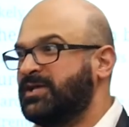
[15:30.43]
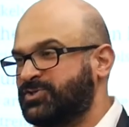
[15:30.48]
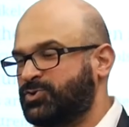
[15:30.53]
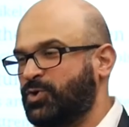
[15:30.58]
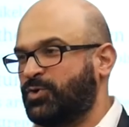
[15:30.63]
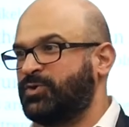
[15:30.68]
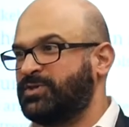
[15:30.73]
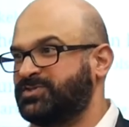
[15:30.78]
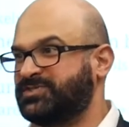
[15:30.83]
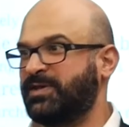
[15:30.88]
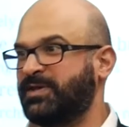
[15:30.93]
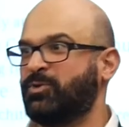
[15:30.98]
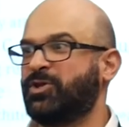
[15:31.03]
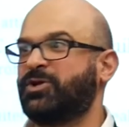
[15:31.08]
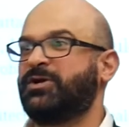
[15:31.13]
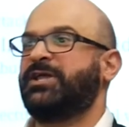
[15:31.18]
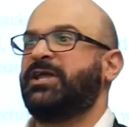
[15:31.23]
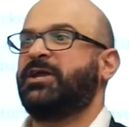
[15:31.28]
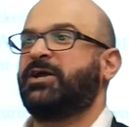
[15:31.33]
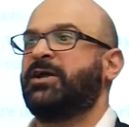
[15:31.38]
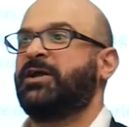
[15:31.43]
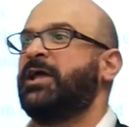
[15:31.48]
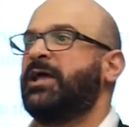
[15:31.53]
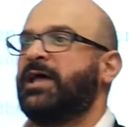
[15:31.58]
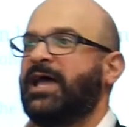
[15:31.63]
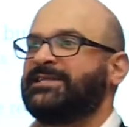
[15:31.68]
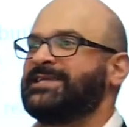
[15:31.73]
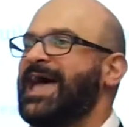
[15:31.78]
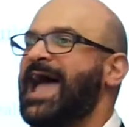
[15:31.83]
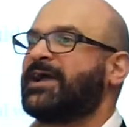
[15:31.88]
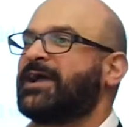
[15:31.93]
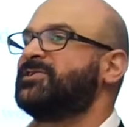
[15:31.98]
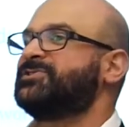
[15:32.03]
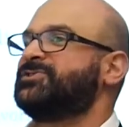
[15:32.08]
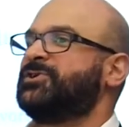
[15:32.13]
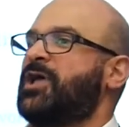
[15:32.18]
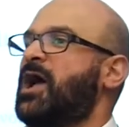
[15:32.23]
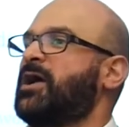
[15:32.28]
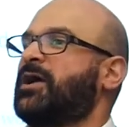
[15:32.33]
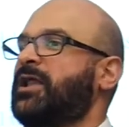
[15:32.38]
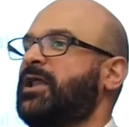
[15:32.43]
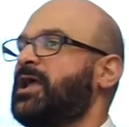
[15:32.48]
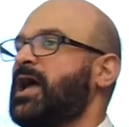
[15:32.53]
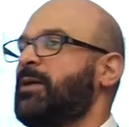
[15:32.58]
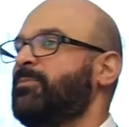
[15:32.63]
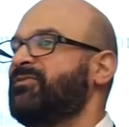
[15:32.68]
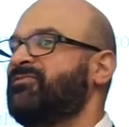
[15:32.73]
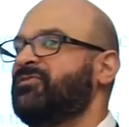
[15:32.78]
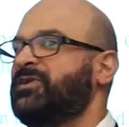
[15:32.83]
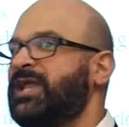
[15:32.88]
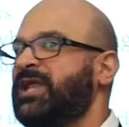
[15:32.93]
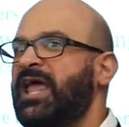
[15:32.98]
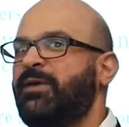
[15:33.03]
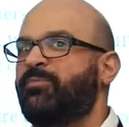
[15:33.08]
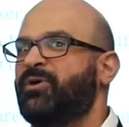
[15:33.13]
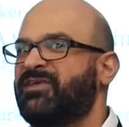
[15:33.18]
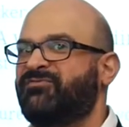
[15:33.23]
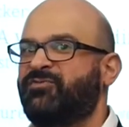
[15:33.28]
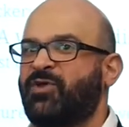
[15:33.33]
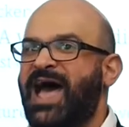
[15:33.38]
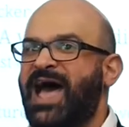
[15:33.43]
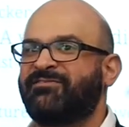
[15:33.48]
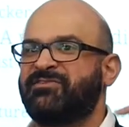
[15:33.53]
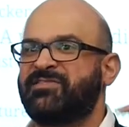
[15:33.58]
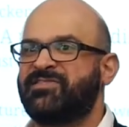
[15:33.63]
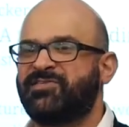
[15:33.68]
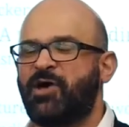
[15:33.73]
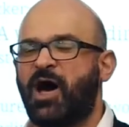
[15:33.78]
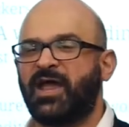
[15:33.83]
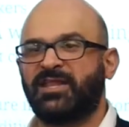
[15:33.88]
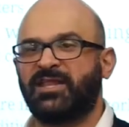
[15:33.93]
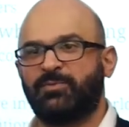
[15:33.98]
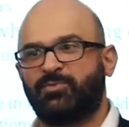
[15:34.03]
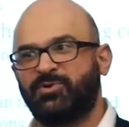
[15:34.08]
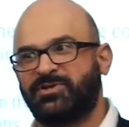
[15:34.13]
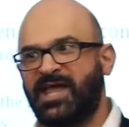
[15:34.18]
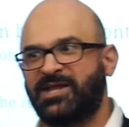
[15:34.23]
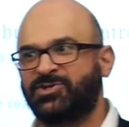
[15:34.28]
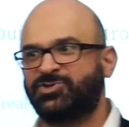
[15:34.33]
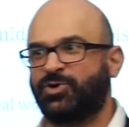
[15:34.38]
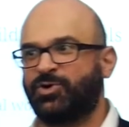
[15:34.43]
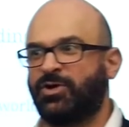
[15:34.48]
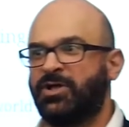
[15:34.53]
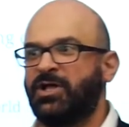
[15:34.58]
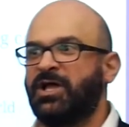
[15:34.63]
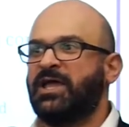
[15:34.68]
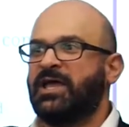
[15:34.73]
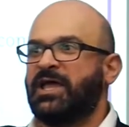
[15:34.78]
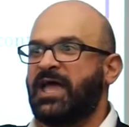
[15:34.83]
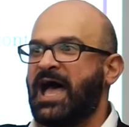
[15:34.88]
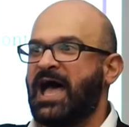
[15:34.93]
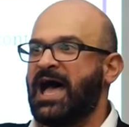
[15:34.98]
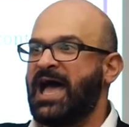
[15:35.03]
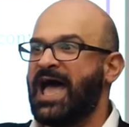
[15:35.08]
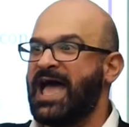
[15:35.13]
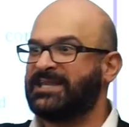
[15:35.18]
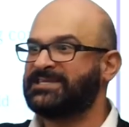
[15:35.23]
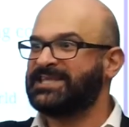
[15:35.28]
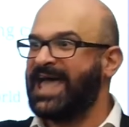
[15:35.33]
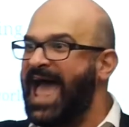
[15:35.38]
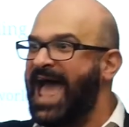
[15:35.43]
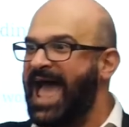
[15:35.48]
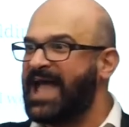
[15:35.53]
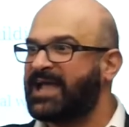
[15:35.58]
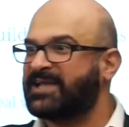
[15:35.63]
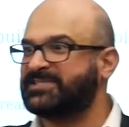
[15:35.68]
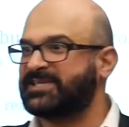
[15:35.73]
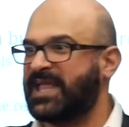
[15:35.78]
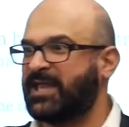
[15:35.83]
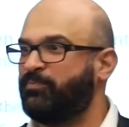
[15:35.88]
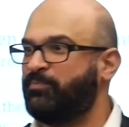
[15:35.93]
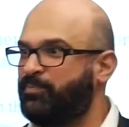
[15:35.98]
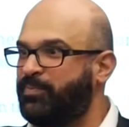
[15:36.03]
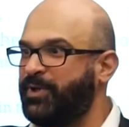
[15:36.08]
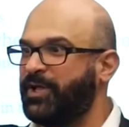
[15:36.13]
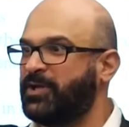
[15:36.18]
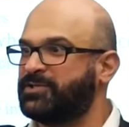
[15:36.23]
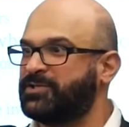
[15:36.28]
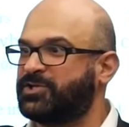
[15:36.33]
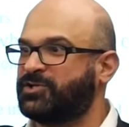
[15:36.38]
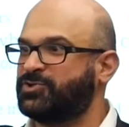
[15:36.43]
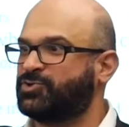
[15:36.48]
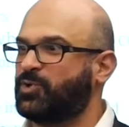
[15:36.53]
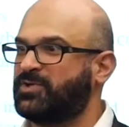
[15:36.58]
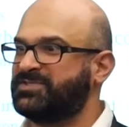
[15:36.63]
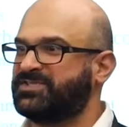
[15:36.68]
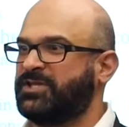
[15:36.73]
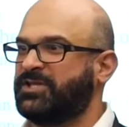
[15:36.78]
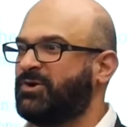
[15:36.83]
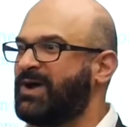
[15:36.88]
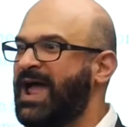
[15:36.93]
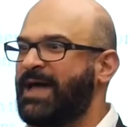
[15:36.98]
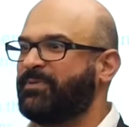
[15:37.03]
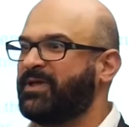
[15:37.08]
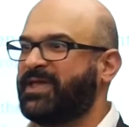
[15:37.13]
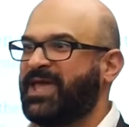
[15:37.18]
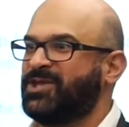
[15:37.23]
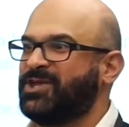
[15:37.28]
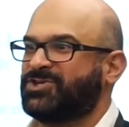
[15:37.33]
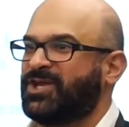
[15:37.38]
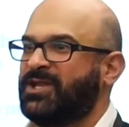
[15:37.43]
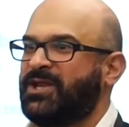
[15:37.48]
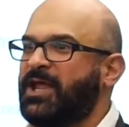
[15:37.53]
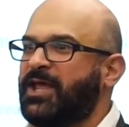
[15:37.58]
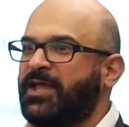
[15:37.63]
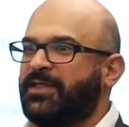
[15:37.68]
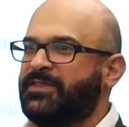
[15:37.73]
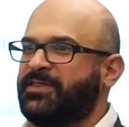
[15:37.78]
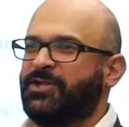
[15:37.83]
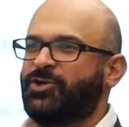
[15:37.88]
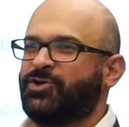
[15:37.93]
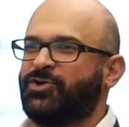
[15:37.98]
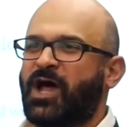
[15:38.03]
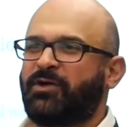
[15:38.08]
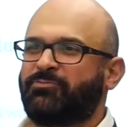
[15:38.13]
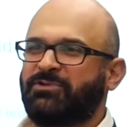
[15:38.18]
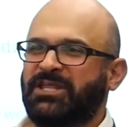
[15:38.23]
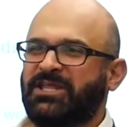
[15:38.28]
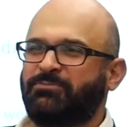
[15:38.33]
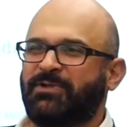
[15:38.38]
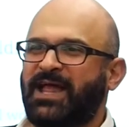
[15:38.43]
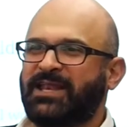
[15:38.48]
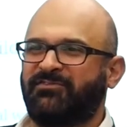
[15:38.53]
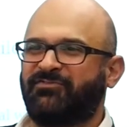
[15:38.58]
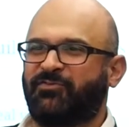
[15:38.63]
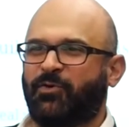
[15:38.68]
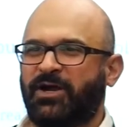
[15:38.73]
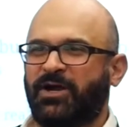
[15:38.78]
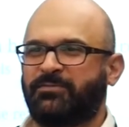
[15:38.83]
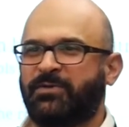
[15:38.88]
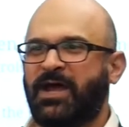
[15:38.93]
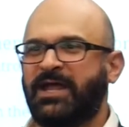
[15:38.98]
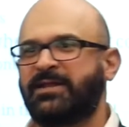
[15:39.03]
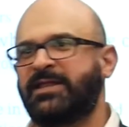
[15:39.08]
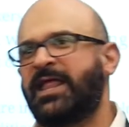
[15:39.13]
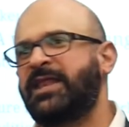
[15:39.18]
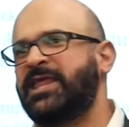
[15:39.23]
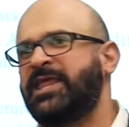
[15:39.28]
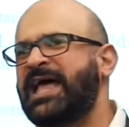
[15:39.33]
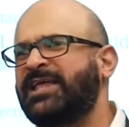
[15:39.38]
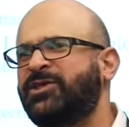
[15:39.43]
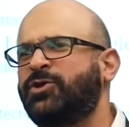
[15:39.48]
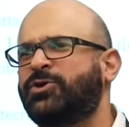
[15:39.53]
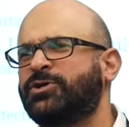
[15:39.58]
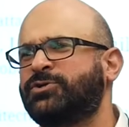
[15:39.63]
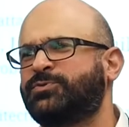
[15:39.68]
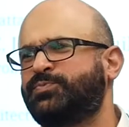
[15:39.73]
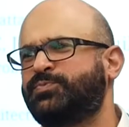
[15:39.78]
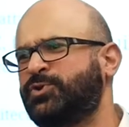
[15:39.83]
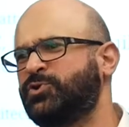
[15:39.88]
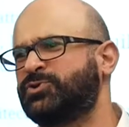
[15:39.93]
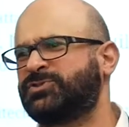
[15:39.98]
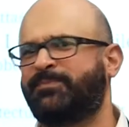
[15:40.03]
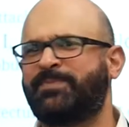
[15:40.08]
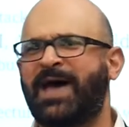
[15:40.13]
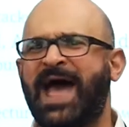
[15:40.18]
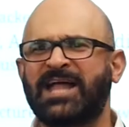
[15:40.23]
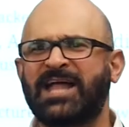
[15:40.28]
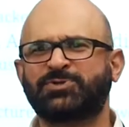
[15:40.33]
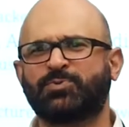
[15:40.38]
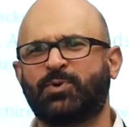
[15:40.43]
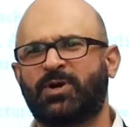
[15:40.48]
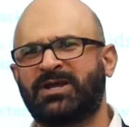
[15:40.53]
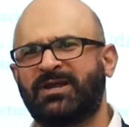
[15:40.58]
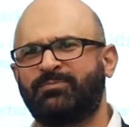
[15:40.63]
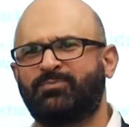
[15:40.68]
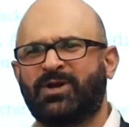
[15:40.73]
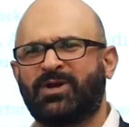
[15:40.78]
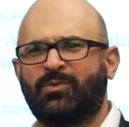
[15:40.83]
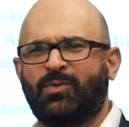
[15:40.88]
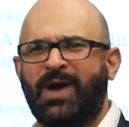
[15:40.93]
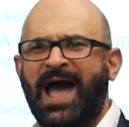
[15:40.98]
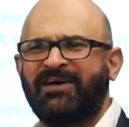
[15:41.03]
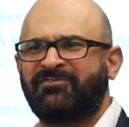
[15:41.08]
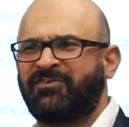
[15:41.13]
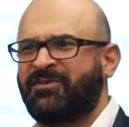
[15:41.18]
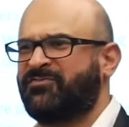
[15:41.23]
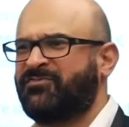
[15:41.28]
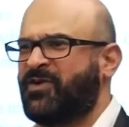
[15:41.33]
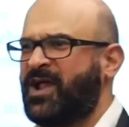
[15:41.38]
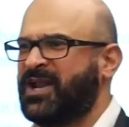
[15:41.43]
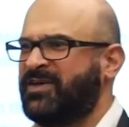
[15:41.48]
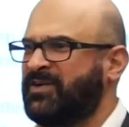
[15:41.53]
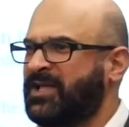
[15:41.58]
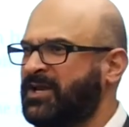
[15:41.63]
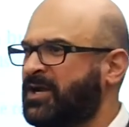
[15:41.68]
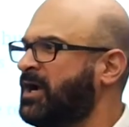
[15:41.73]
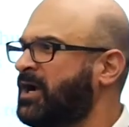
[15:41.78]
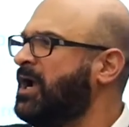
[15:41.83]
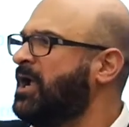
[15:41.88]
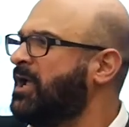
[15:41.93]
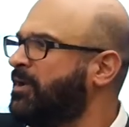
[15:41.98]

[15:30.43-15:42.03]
So similar here, attackers are not going to come every day, but if you haven't thought of the potential uh, attacks and build controls in your application, then you're not really ready for it, right? Then yeah, you could do some patchwork and put a WAF in front of it or